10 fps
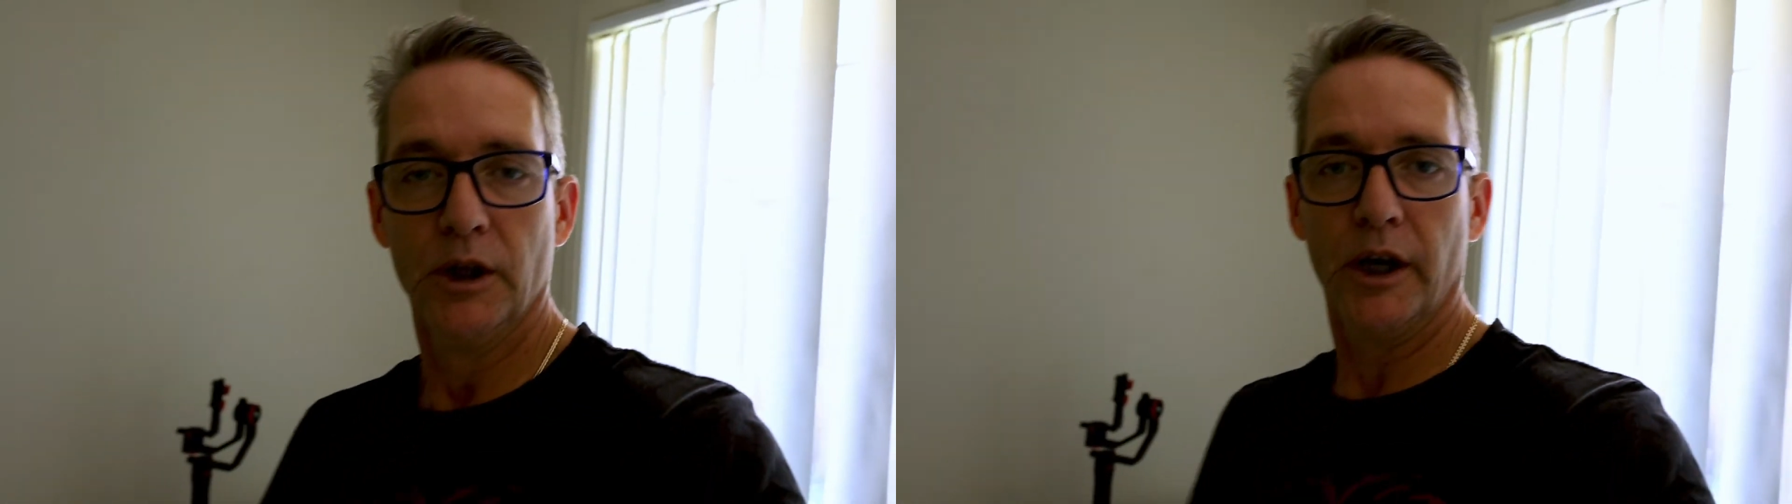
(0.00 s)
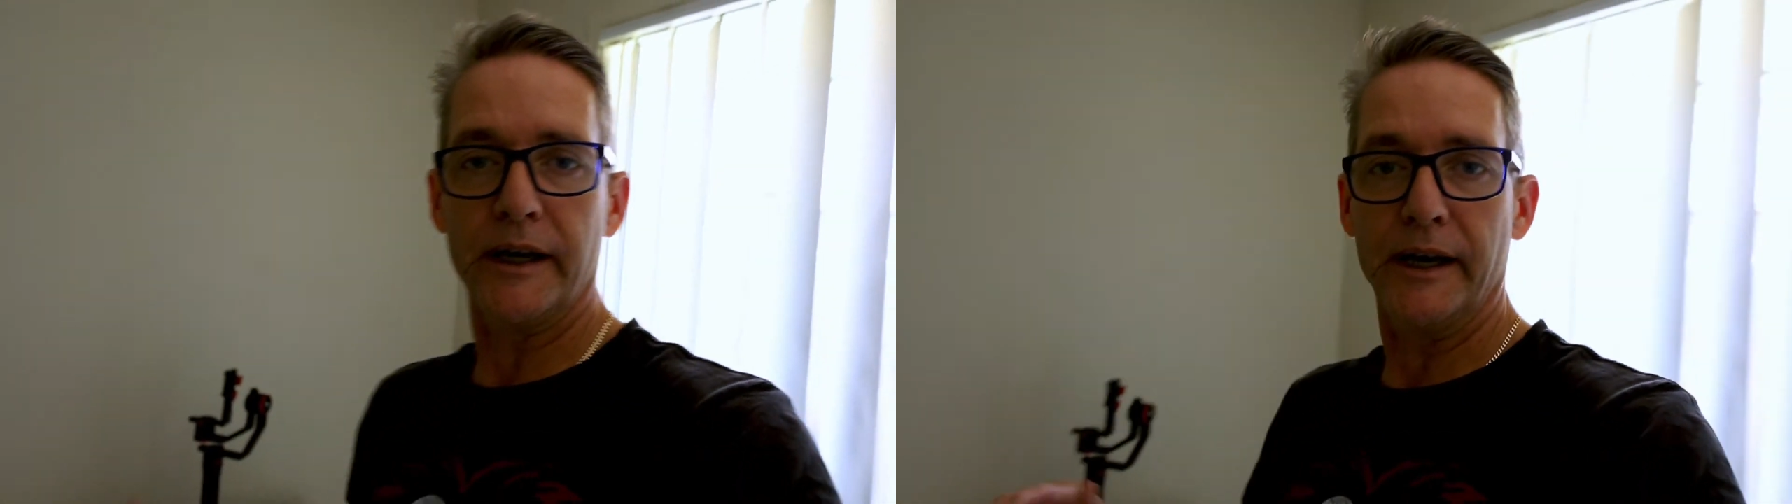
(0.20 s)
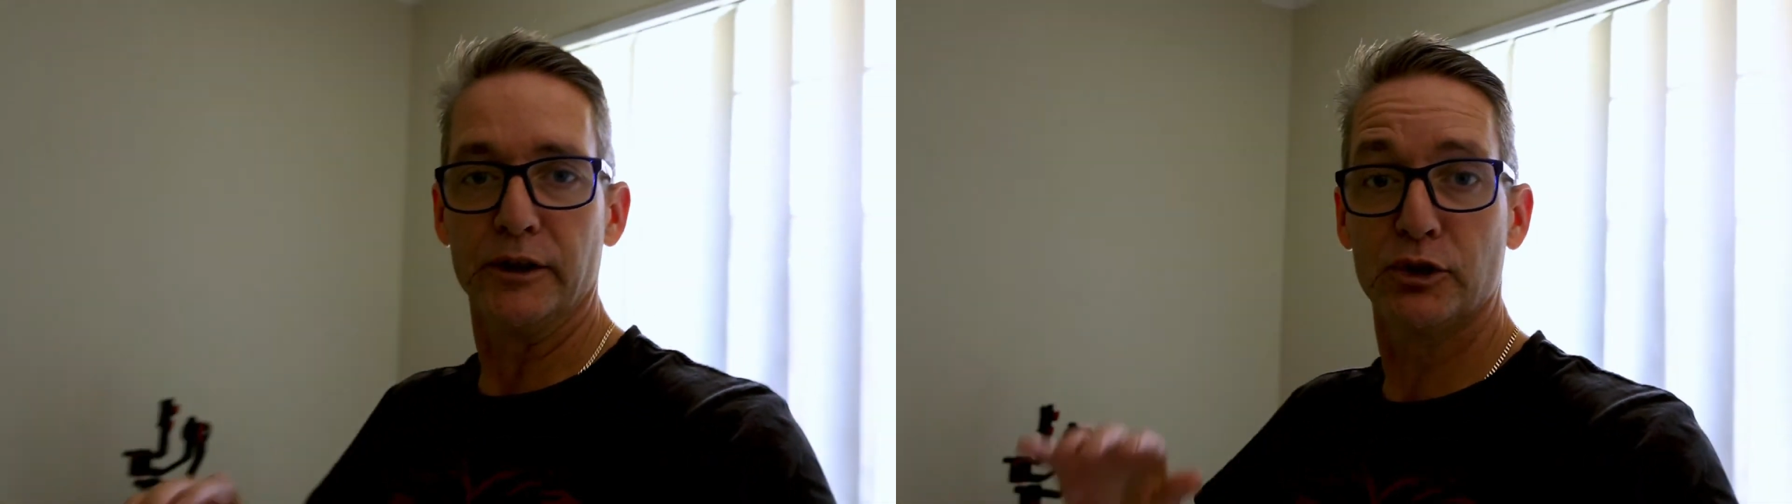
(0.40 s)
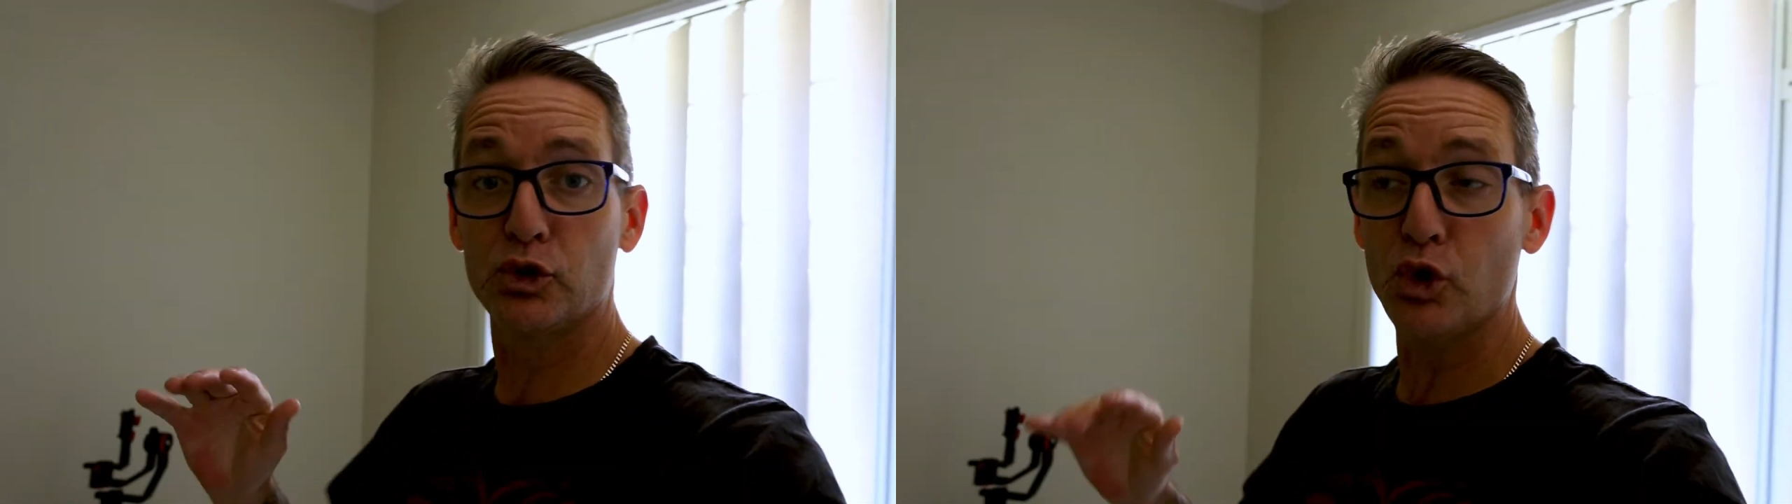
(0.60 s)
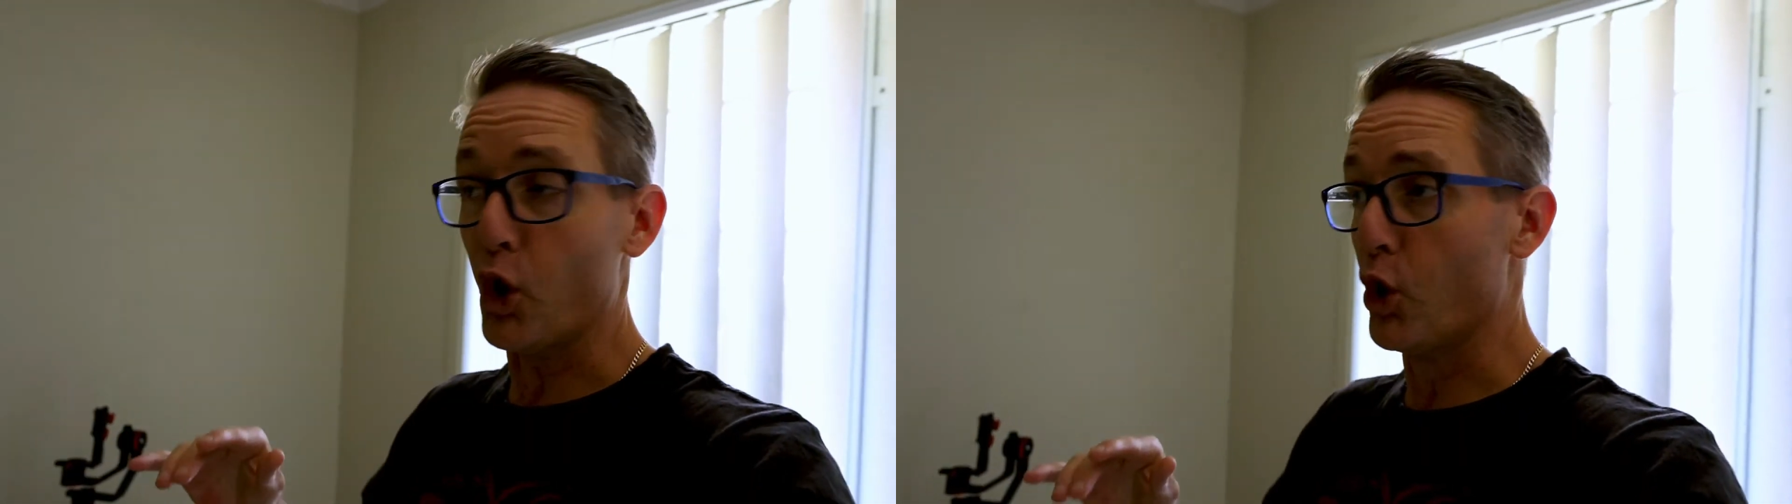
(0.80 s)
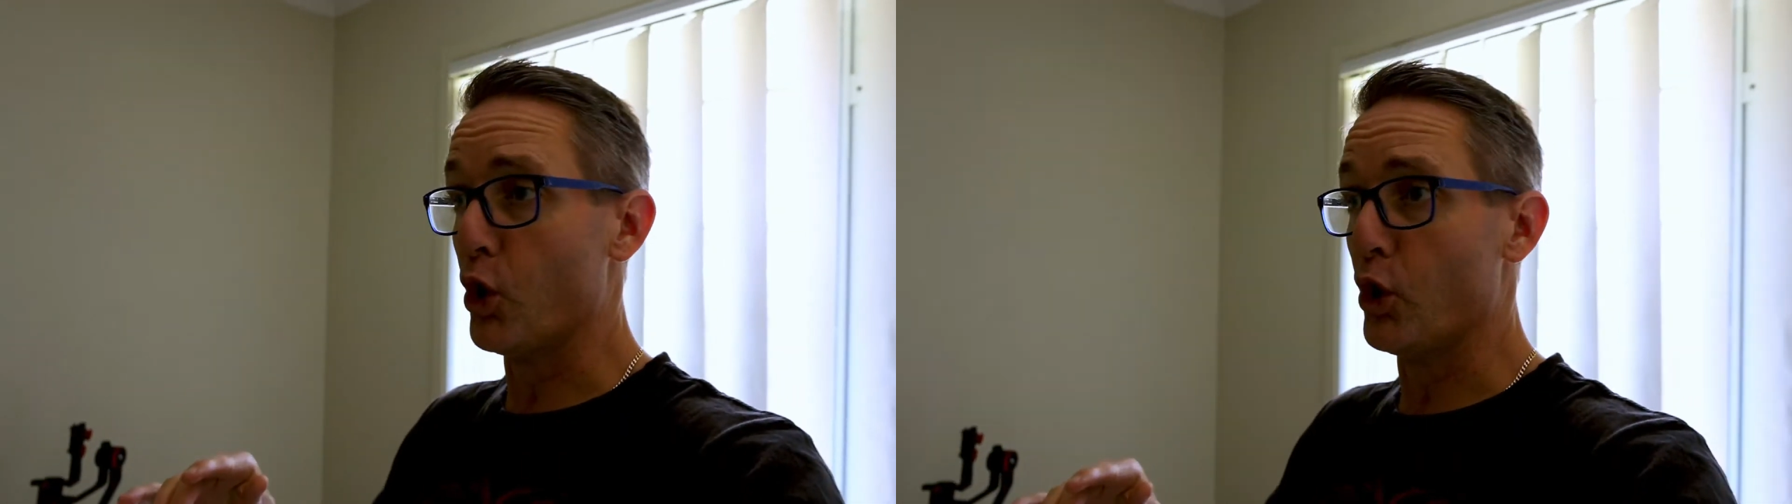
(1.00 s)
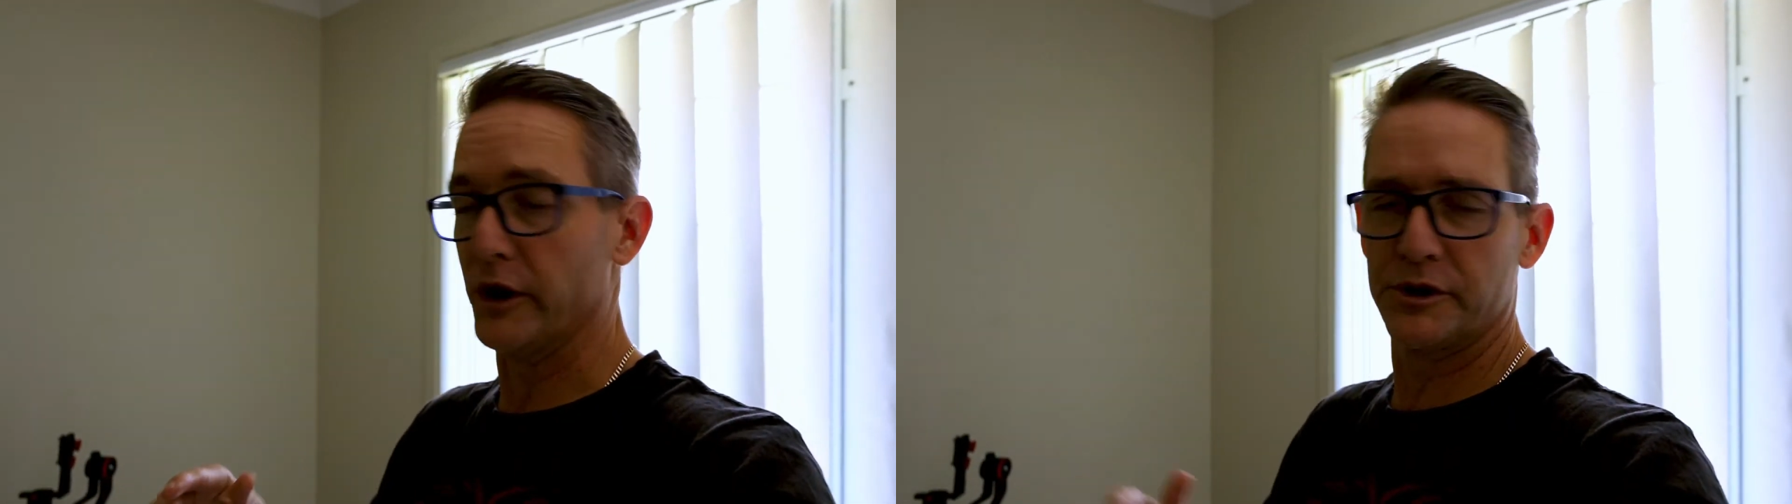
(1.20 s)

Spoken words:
Okay, so